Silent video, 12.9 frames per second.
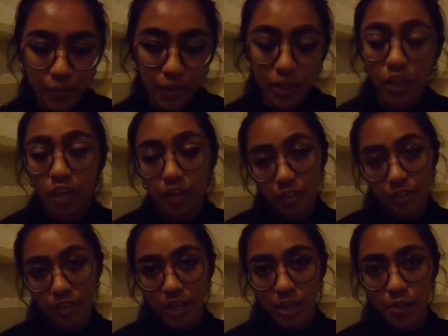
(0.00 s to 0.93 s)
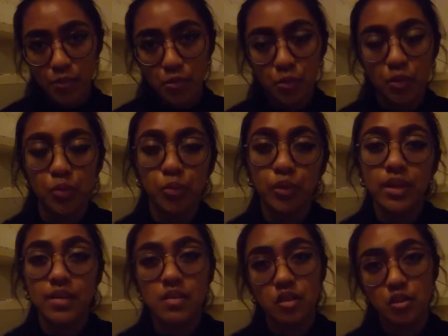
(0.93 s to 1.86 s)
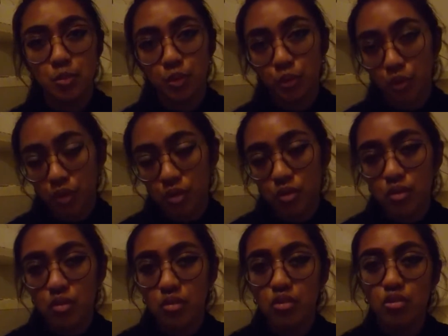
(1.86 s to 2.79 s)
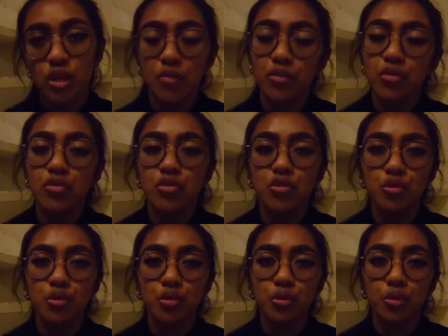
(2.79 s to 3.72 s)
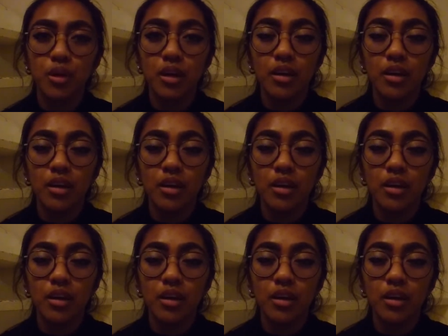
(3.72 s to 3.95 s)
A lot of the times when we as Dutch Moluccans travel to